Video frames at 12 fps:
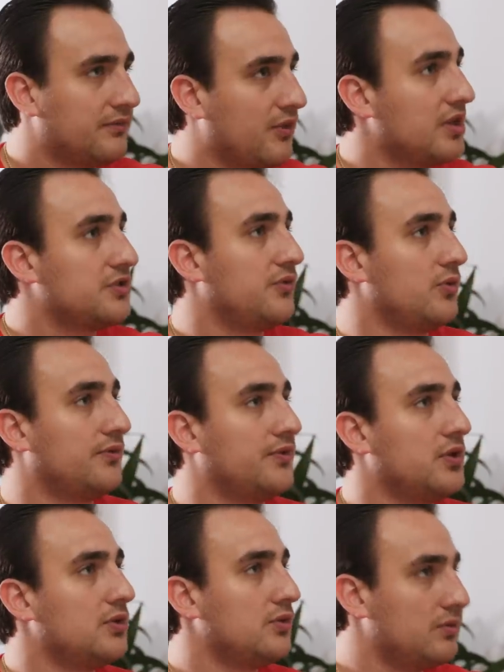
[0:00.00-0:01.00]
French food for
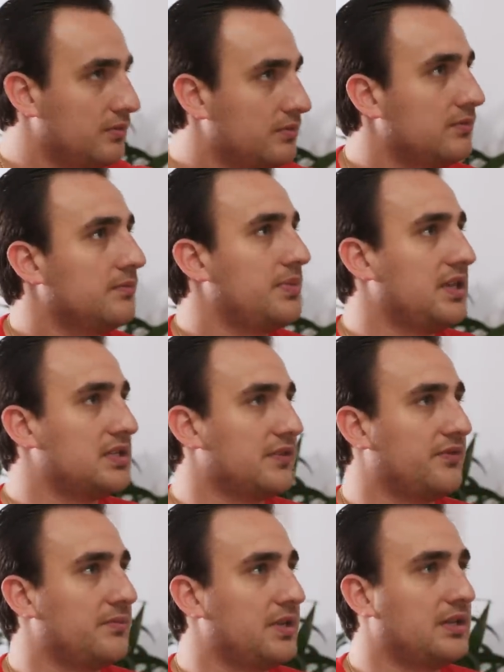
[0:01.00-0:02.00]
you, pizza
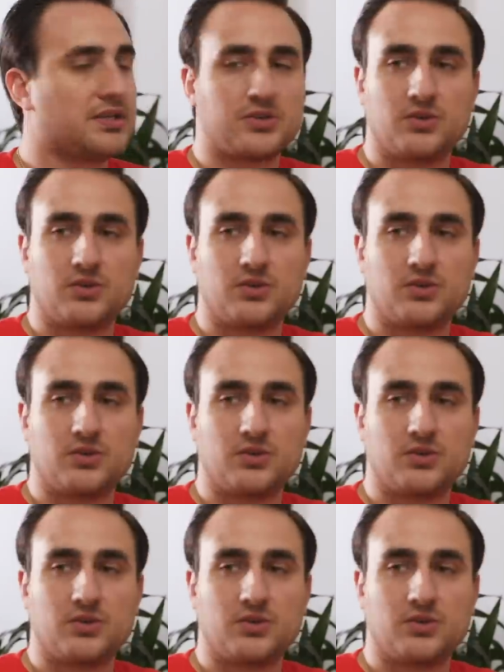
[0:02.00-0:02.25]
for me, this